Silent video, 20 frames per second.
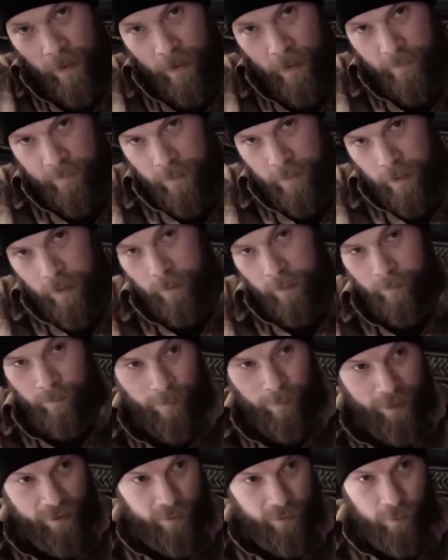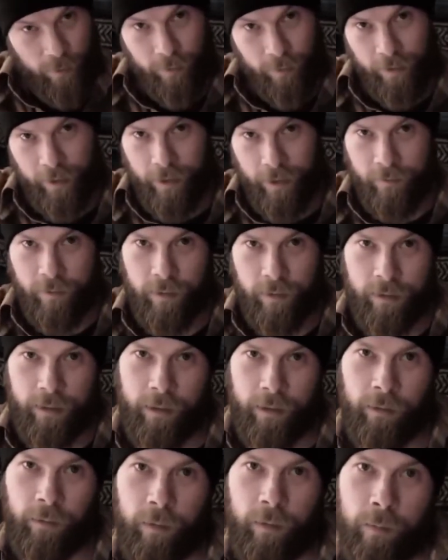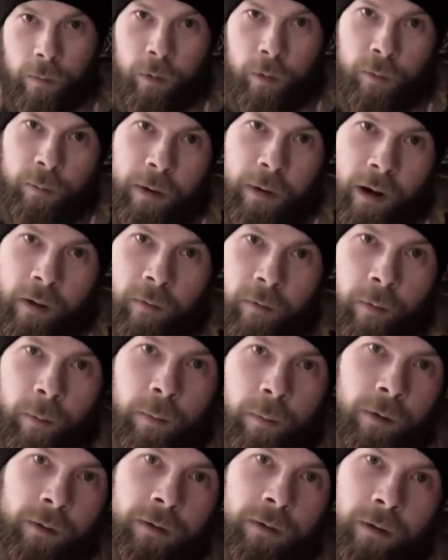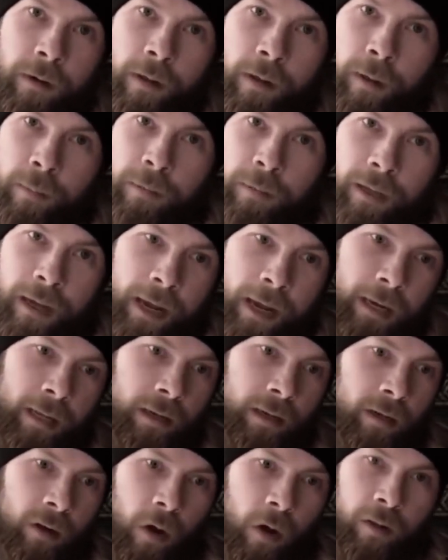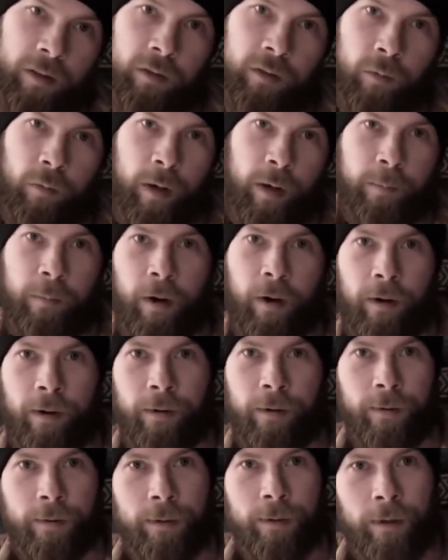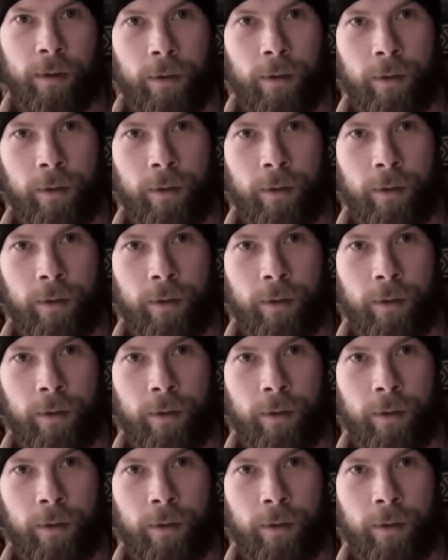I've done my duty. I've just killed the most powerful person on the planet and all his corrupt partners